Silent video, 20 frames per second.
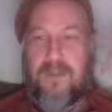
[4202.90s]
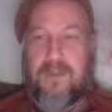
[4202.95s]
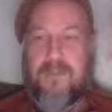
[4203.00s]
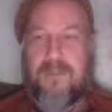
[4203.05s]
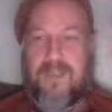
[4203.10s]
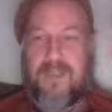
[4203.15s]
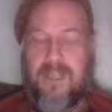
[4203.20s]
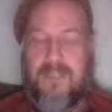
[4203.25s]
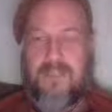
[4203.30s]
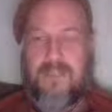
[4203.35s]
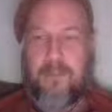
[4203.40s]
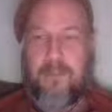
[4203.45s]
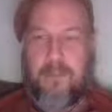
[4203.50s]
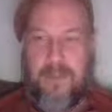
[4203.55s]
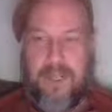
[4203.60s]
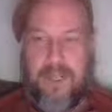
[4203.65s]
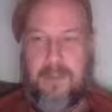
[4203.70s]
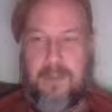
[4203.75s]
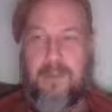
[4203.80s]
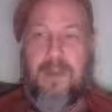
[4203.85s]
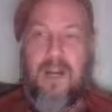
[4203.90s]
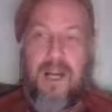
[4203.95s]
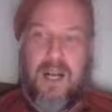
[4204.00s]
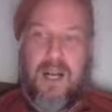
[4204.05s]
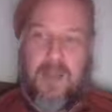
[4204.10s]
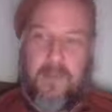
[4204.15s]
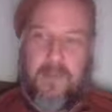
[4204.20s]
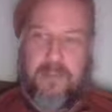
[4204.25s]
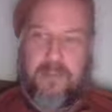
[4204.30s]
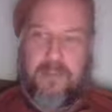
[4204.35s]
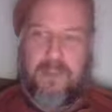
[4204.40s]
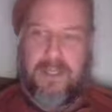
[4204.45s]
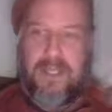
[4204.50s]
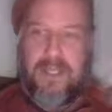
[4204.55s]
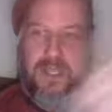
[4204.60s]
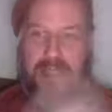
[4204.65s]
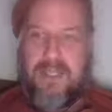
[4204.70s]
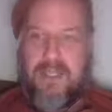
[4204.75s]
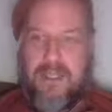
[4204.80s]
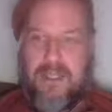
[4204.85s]
that's bottom up
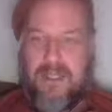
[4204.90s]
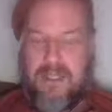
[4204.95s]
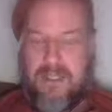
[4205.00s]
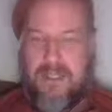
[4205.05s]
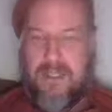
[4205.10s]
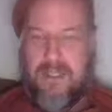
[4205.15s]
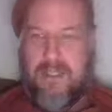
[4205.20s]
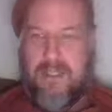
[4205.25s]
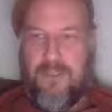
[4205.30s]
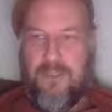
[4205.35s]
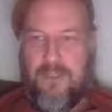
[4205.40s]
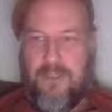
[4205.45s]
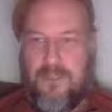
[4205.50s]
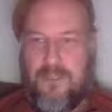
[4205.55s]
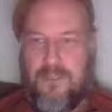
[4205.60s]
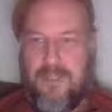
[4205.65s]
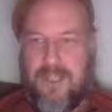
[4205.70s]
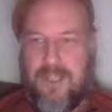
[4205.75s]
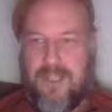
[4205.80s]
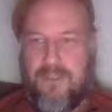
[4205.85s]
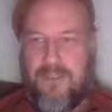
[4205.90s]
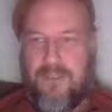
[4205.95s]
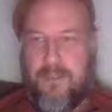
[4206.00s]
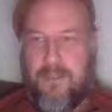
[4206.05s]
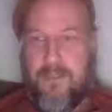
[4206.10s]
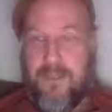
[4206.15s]
constraint.